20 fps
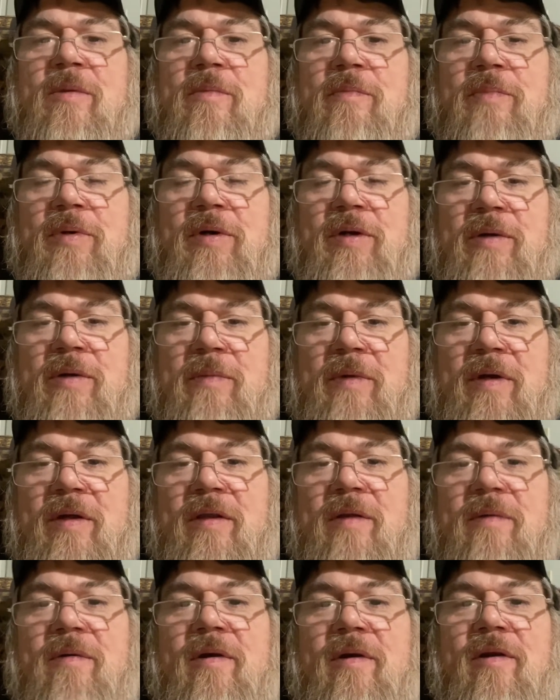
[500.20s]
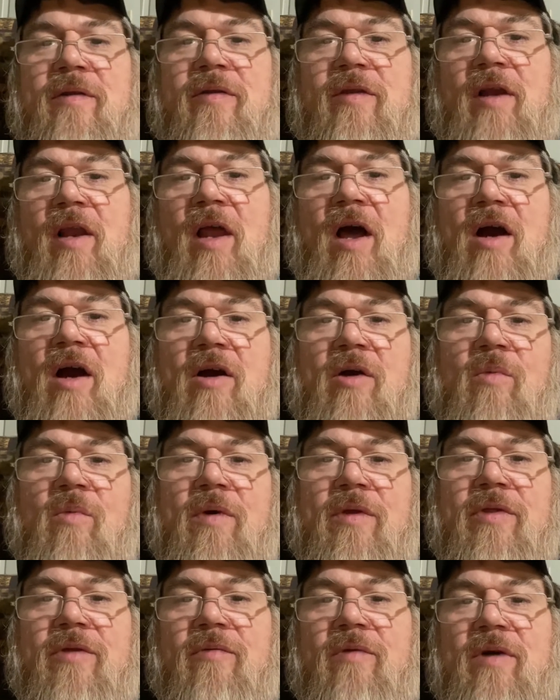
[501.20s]
putting them in the, the locker
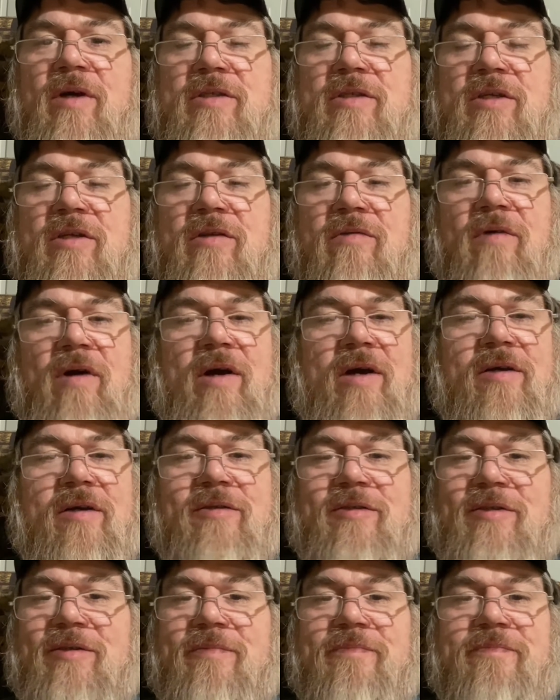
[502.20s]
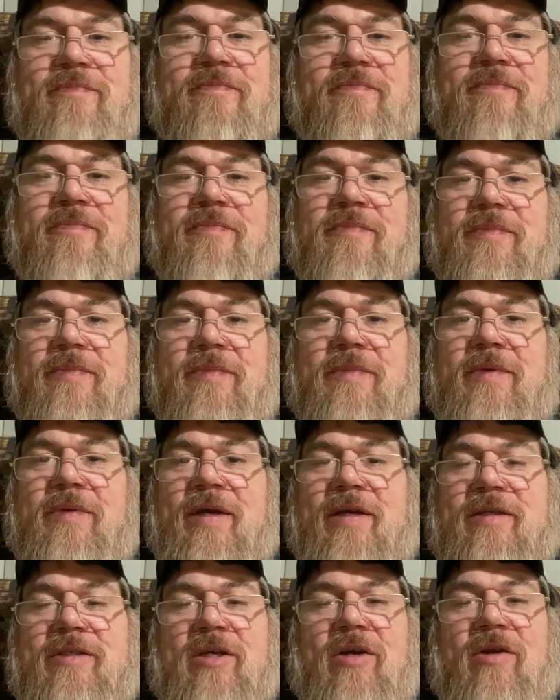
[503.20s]
with the rest of the rounds.
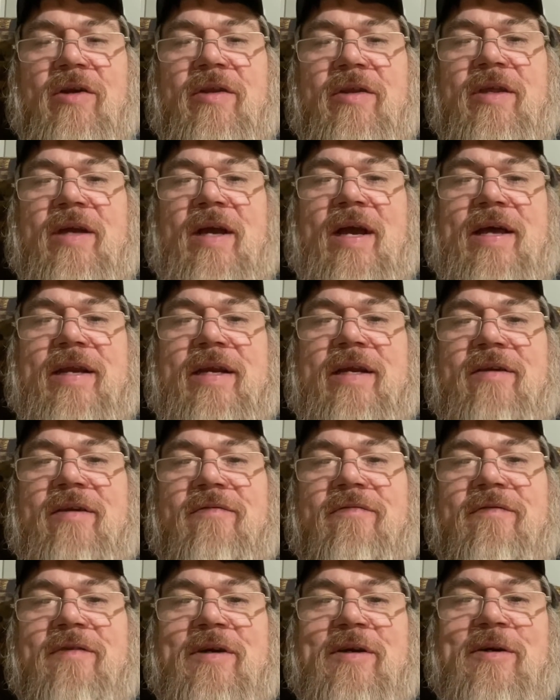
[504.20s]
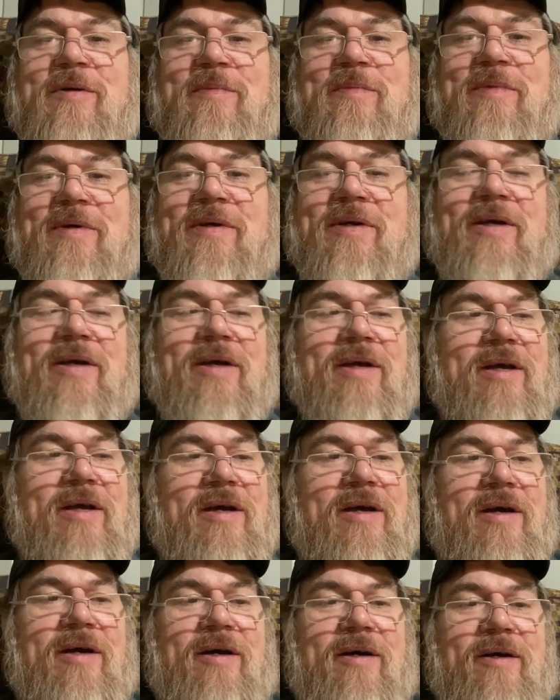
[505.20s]
That's the only thing I didn't film.
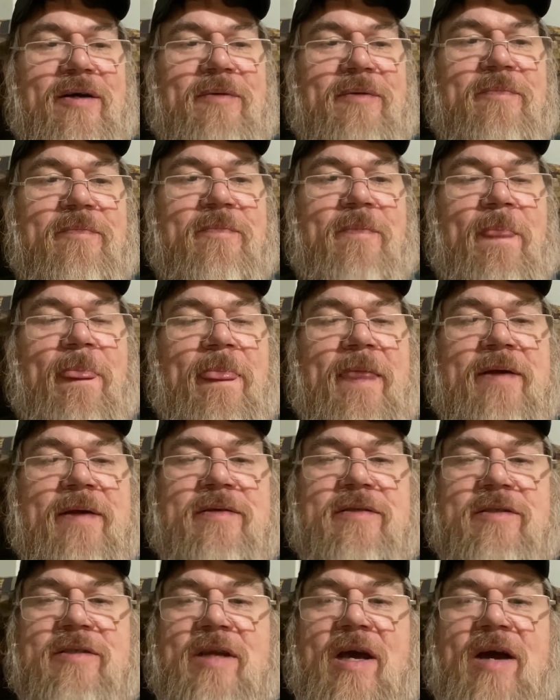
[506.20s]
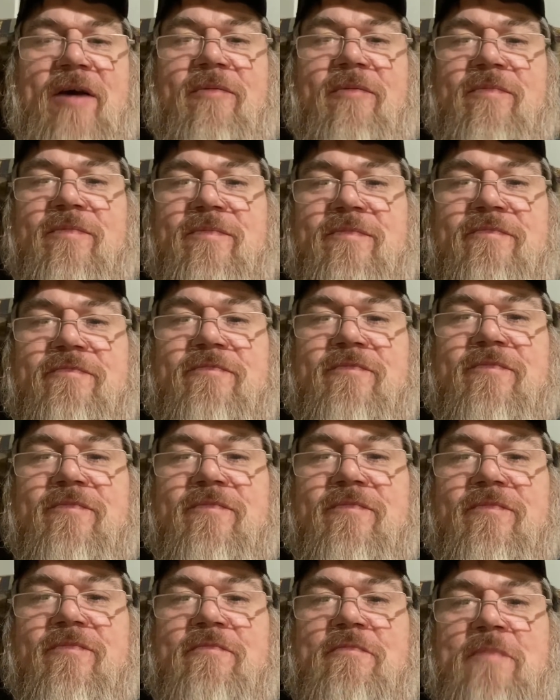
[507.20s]
Um, it's not
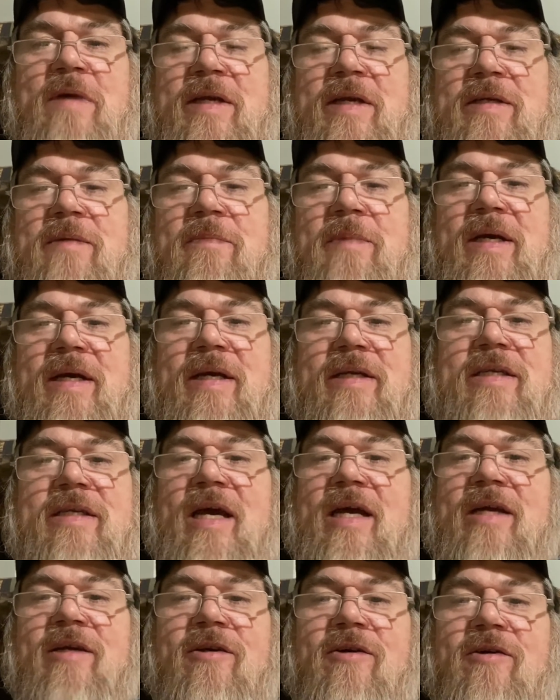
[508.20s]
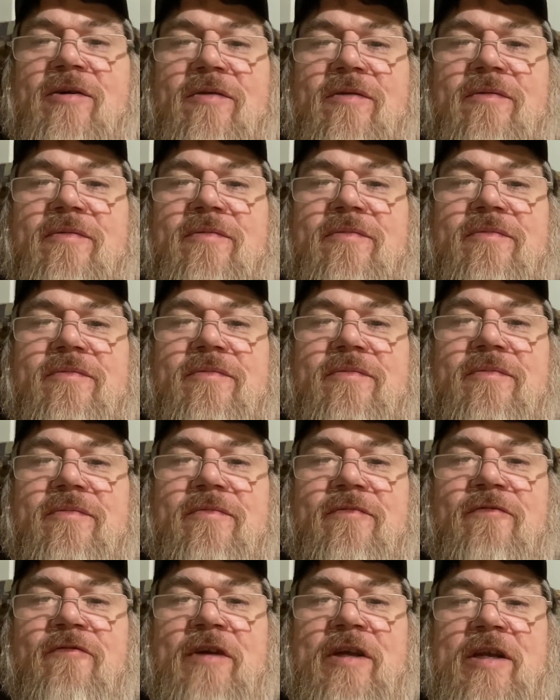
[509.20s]
meant to be a technical
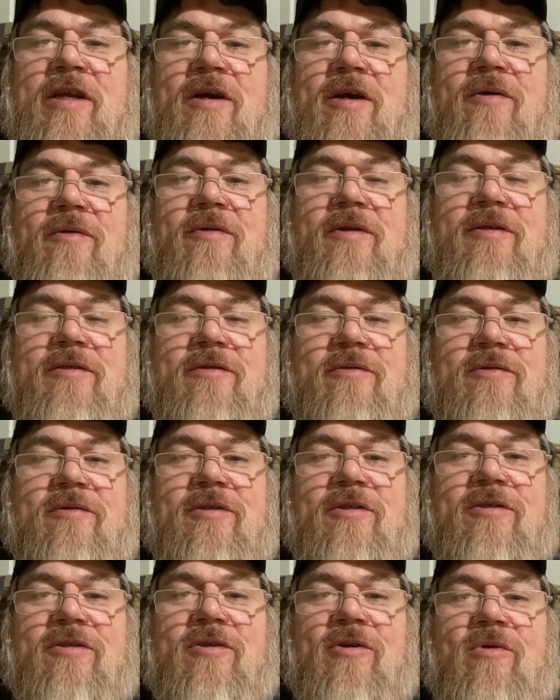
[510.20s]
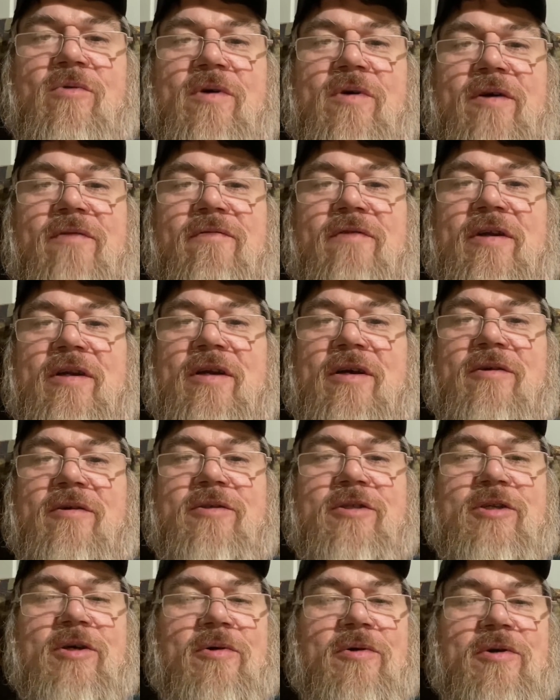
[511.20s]
video. This was just a quick video
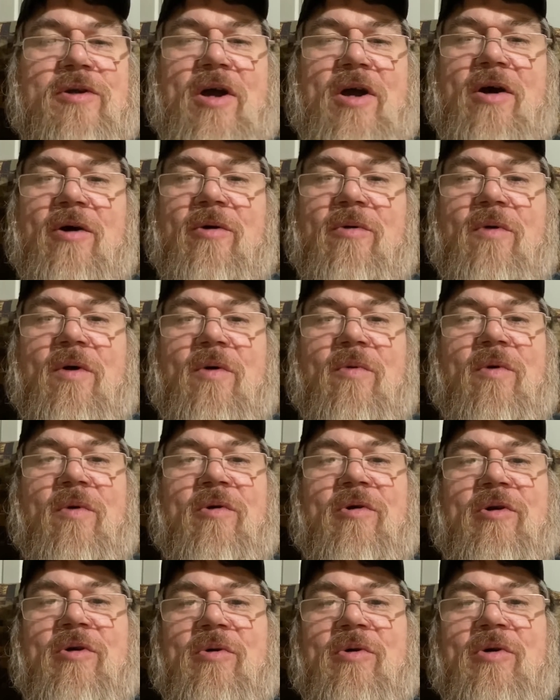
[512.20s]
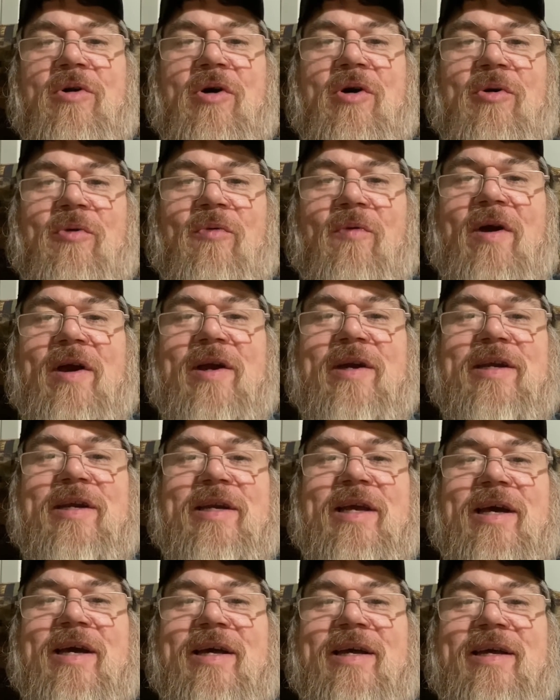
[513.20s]
showing y'all what we were doing on a rainy
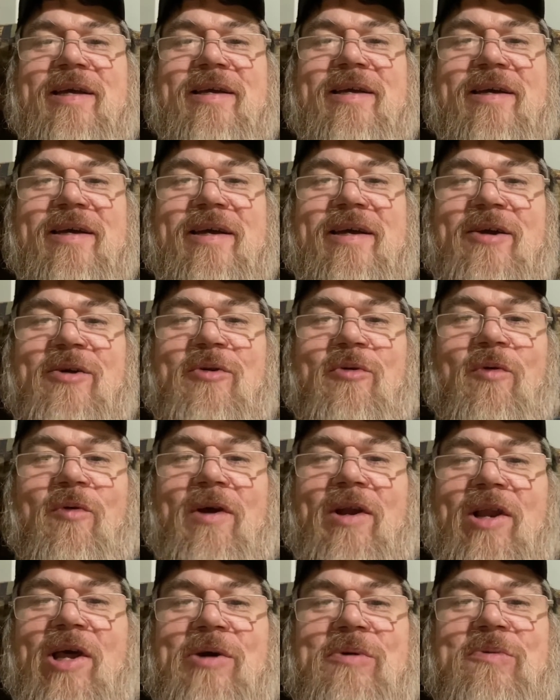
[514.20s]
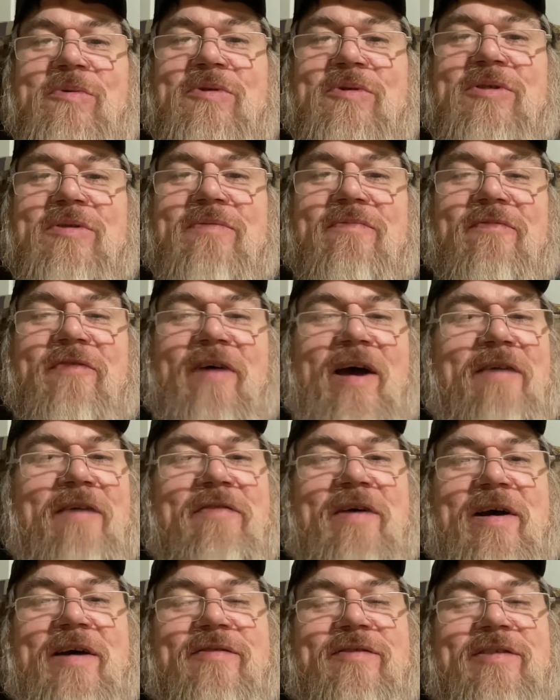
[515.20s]
day, reloading some
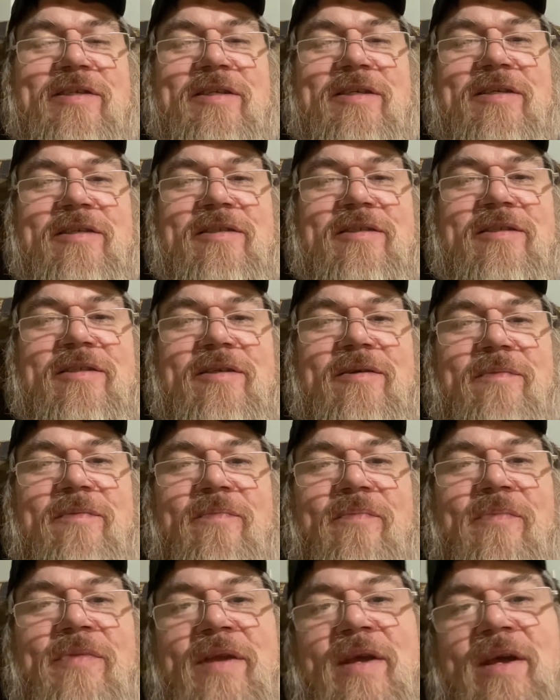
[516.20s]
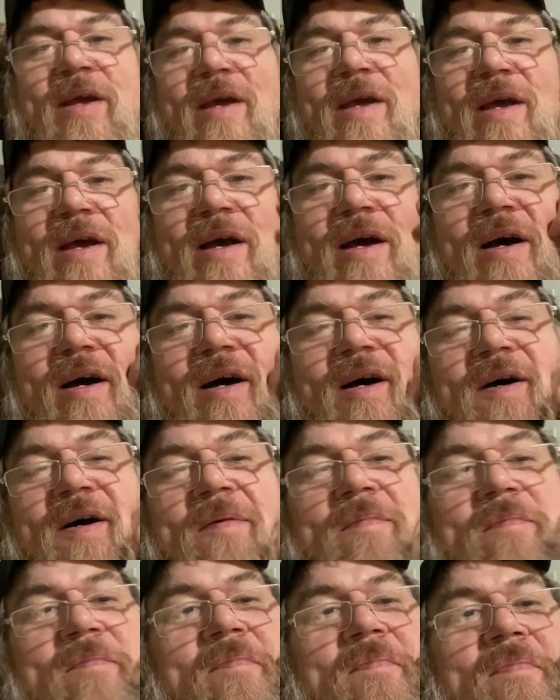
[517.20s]
556. Five, so,
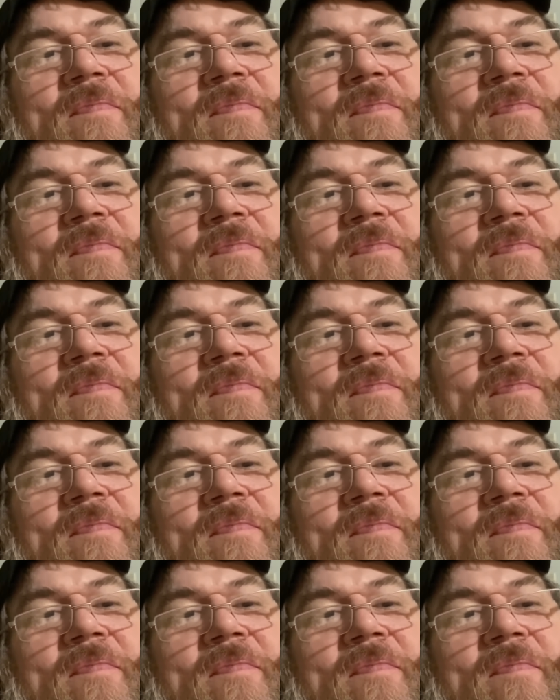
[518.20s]
um,